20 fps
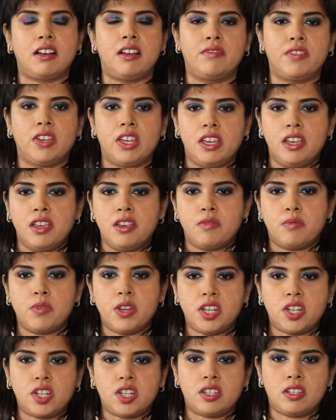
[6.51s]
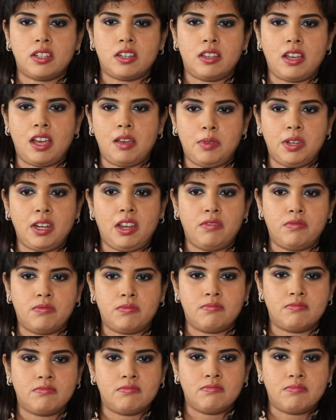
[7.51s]
I've reached, uh, I mean, I've
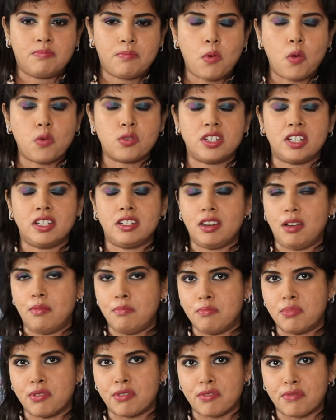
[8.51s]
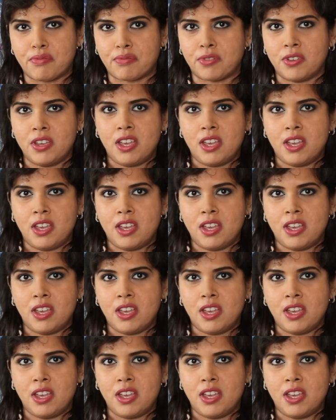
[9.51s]
bought a number of